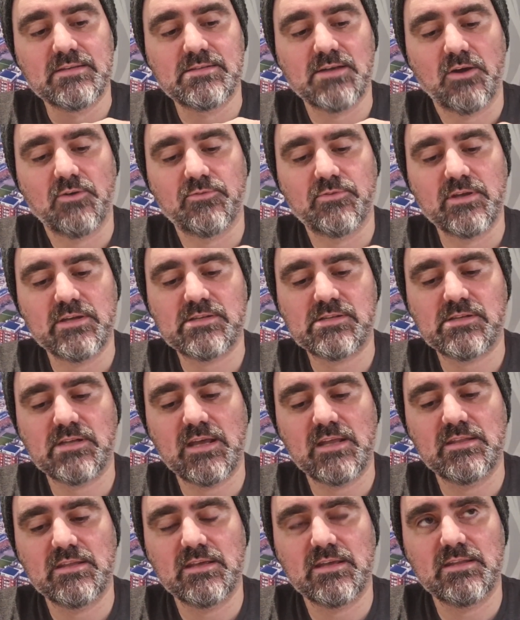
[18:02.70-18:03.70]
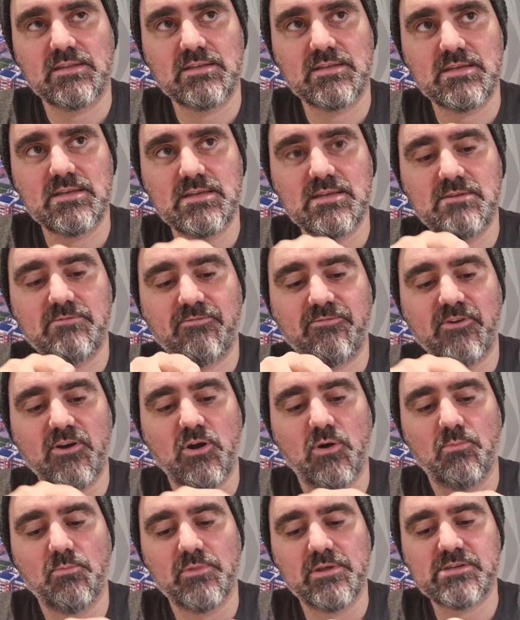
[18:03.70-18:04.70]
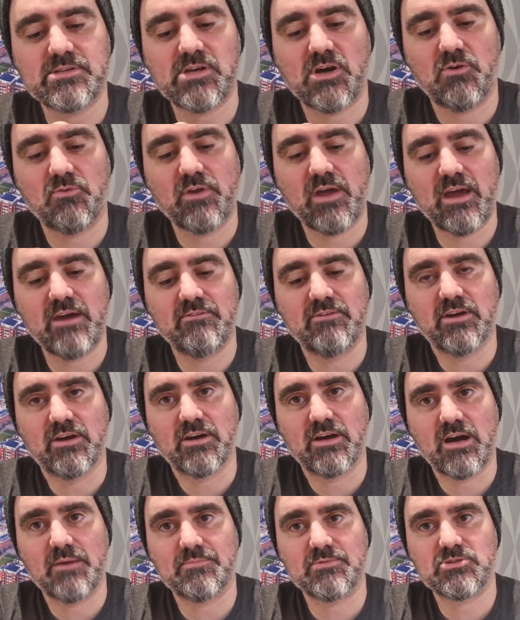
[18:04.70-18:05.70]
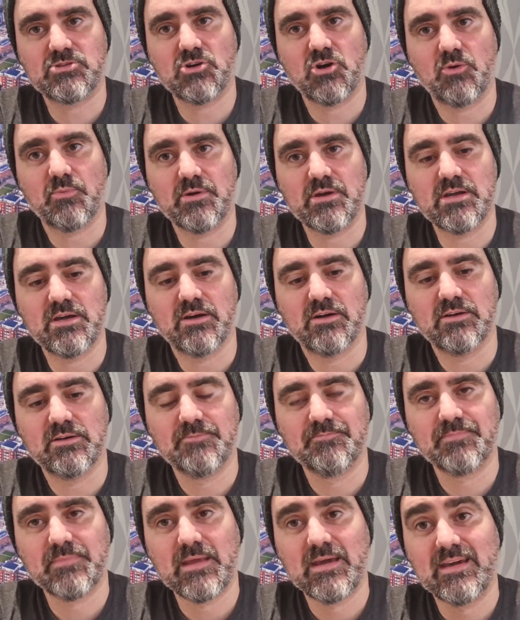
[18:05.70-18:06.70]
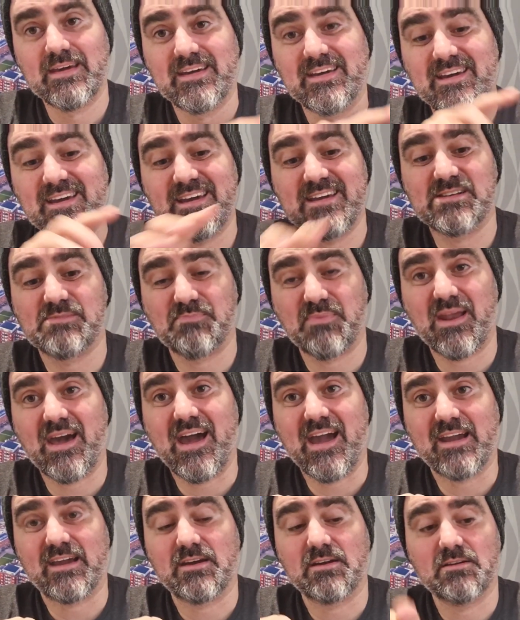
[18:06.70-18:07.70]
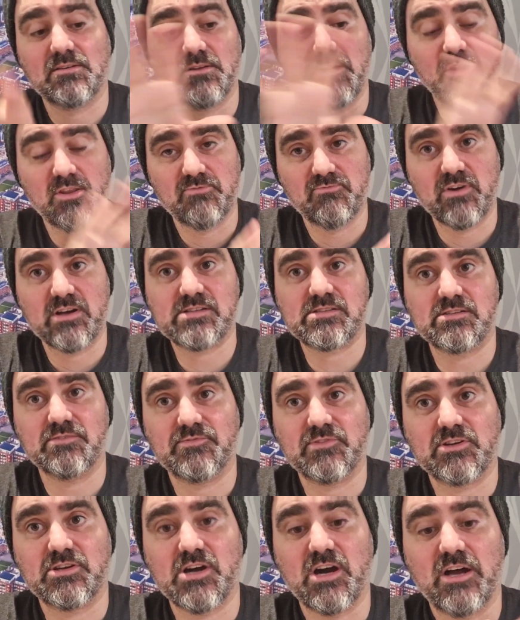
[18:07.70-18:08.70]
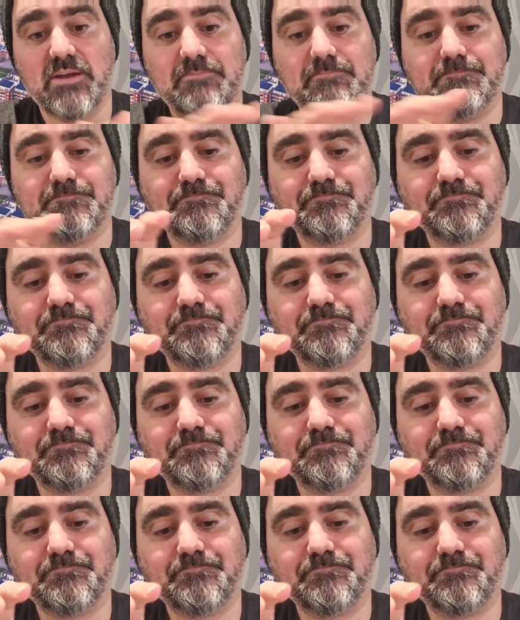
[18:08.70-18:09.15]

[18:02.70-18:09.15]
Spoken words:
So this in the film, this whole area up the top here is black, like the rest of the gun.